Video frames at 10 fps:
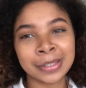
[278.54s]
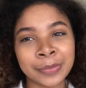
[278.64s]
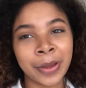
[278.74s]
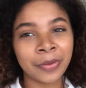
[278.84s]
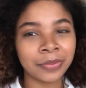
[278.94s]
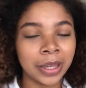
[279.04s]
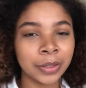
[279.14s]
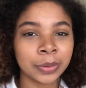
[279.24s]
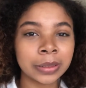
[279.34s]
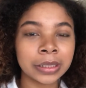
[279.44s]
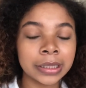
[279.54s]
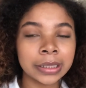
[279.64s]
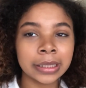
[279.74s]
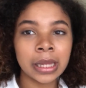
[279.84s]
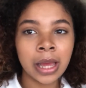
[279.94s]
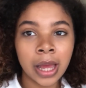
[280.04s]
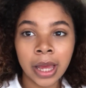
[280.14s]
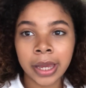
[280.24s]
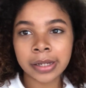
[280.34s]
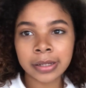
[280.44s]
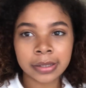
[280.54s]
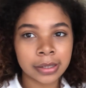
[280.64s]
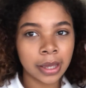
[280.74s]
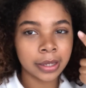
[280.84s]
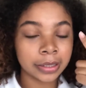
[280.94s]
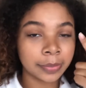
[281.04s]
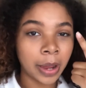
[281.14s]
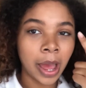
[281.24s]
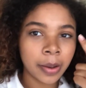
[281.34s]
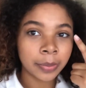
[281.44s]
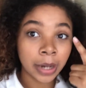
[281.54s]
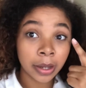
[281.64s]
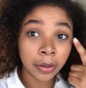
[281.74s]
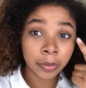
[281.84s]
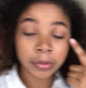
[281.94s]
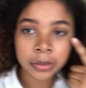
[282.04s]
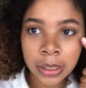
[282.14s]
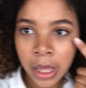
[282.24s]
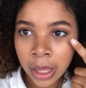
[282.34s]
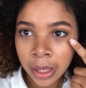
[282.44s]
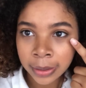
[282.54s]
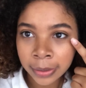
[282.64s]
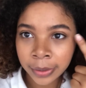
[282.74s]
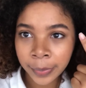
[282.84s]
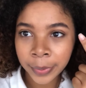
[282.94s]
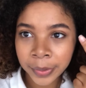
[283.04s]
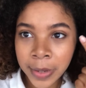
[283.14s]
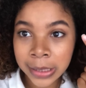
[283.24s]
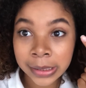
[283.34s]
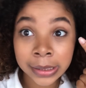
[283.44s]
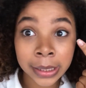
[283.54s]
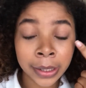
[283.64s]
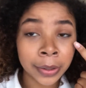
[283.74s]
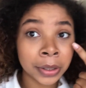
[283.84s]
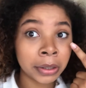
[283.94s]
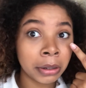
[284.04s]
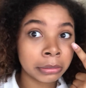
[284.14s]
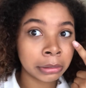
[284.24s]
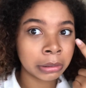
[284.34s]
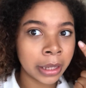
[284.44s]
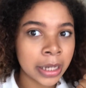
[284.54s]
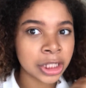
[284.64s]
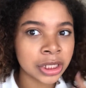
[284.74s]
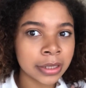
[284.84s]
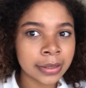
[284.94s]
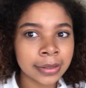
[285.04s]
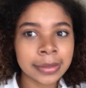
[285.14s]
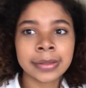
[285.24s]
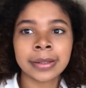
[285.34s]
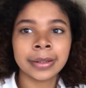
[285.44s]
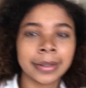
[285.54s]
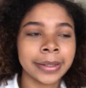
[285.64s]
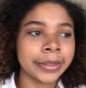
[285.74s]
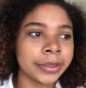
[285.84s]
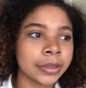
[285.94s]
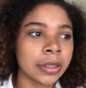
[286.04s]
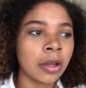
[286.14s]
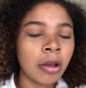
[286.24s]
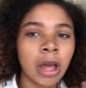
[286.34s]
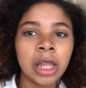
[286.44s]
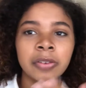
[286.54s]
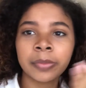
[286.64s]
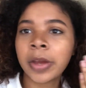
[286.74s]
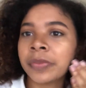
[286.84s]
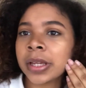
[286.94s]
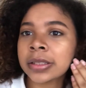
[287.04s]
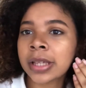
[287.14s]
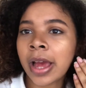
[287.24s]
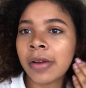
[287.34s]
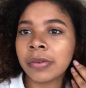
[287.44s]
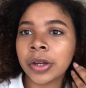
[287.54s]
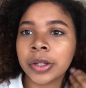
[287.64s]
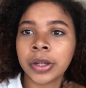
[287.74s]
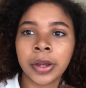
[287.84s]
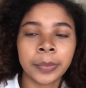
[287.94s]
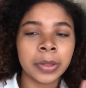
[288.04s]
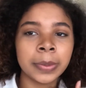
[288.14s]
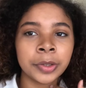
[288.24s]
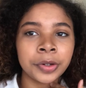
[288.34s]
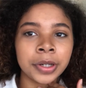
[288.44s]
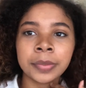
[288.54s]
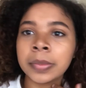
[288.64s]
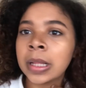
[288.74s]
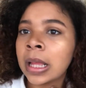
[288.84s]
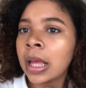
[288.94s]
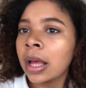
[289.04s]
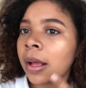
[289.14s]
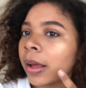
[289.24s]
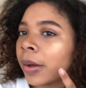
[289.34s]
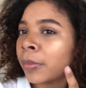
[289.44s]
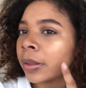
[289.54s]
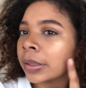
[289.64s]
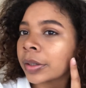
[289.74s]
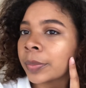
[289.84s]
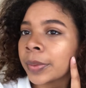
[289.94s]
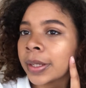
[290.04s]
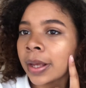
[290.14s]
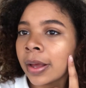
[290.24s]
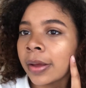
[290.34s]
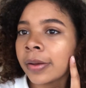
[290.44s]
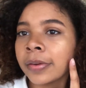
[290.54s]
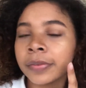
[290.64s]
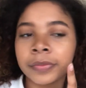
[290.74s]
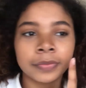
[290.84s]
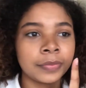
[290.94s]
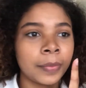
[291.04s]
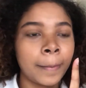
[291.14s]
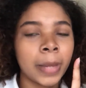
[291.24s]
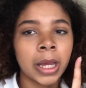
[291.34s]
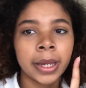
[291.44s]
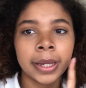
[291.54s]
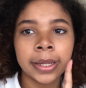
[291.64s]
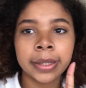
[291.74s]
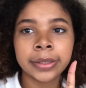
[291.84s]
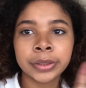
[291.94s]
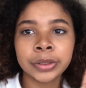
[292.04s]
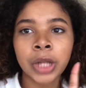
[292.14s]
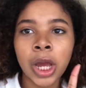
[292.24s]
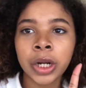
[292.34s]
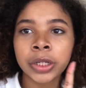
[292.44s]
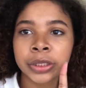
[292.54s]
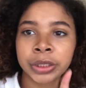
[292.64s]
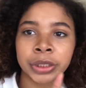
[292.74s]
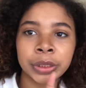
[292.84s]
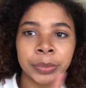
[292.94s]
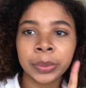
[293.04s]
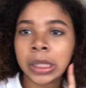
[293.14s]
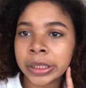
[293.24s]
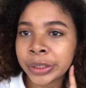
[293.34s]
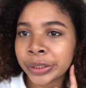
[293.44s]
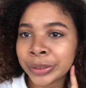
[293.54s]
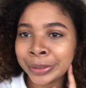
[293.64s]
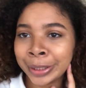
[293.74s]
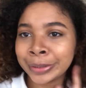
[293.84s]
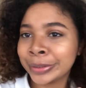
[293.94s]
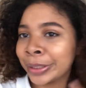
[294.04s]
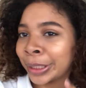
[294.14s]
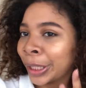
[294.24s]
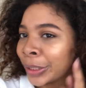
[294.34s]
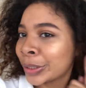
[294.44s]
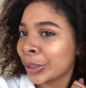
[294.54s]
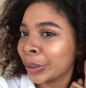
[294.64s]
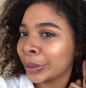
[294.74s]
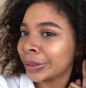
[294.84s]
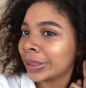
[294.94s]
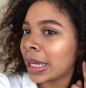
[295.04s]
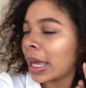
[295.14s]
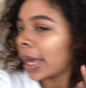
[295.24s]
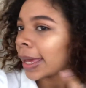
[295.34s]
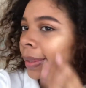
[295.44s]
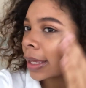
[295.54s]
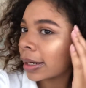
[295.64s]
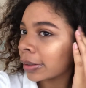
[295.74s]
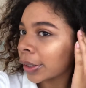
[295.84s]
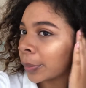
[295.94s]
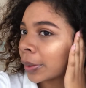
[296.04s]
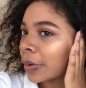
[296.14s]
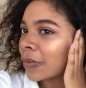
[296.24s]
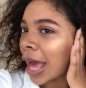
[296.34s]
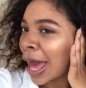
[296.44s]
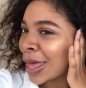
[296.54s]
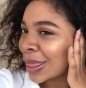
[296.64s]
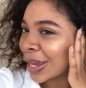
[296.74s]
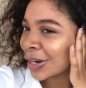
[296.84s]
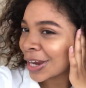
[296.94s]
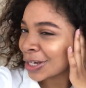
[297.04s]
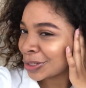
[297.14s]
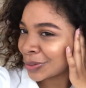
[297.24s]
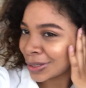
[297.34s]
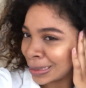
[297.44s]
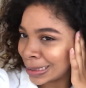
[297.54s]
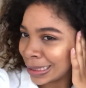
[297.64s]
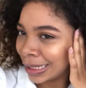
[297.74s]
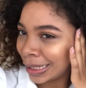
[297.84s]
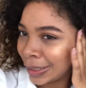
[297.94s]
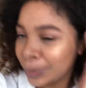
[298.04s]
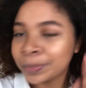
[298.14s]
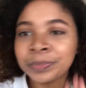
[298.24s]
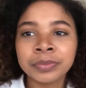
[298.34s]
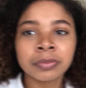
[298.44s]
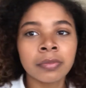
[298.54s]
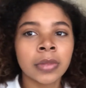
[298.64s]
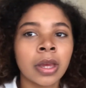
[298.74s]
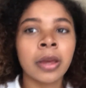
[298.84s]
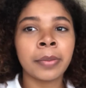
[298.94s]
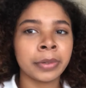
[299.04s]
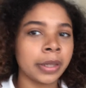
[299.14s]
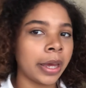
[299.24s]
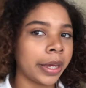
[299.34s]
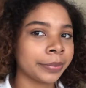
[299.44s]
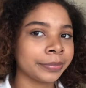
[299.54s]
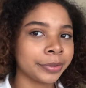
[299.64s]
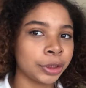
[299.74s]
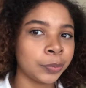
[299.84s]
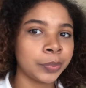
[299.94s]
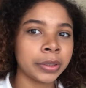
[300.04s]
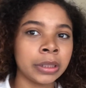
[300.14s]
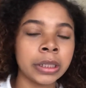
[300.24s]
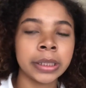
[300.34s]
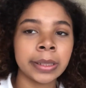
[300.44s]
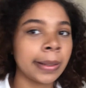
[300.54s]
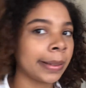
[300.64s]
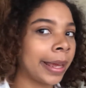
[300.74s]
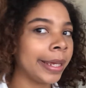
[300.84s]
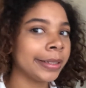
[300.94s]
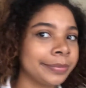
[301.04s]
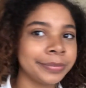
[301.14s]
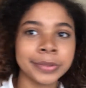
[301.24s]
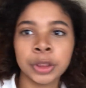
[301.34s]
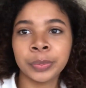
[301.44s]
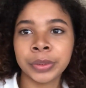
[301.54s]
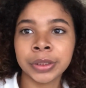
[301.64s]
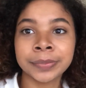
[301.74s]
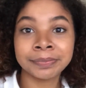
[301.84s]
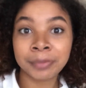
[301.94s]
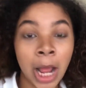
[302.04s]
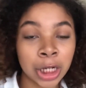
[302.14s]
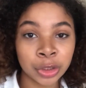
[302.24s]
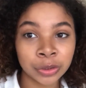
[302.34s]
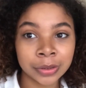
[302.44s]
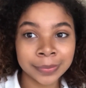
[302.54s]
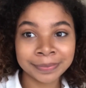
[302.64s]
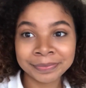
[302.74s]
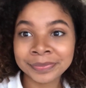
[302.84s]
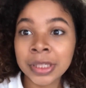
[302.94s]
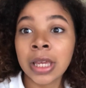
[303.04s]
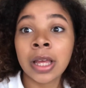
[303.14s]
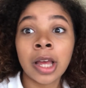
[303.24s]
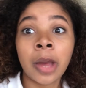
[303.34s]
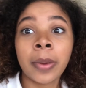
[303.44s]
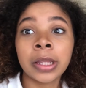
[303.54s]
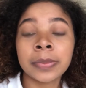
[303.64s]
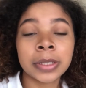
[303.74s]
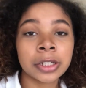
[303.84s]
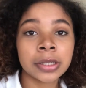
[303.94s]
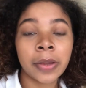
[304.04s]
is my final look. I just did my eyebrows, a little bit of mascara on the lashes, and all over my face I have on a BB cream, a little bit of my NARS blush, it's like a sun-kissed look, and then a little bit of highlighter, as you can see. But yeah, super light, super natural. On my lips, I just